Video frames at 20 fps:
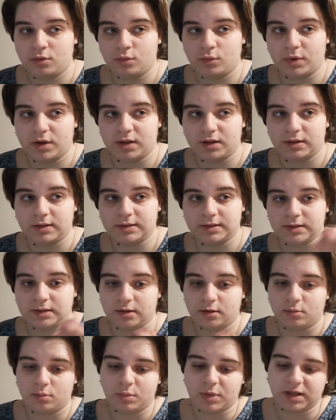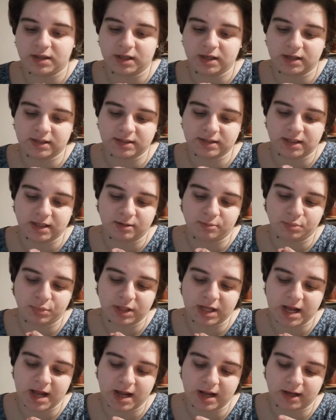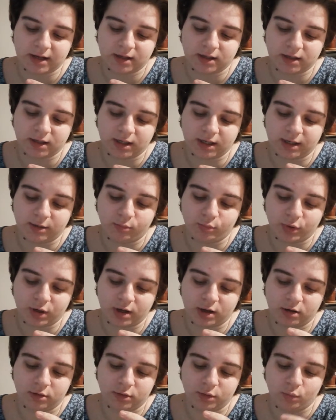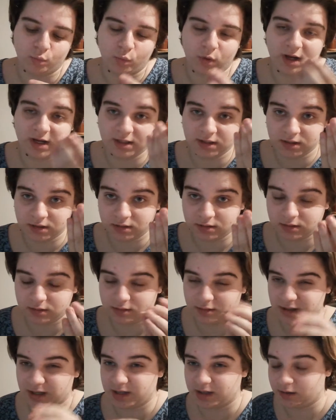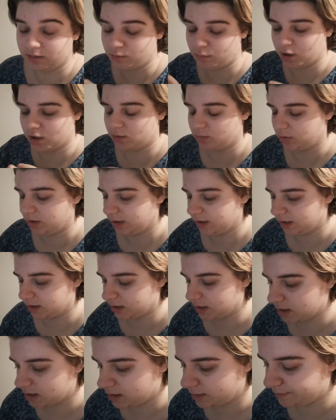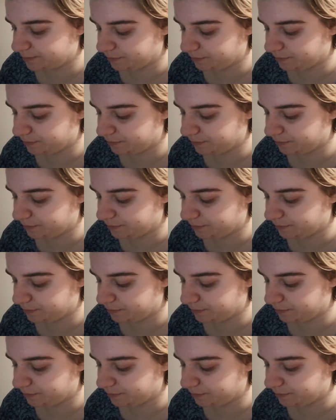with some, I think it's like black and brown and white kind of marbling in it.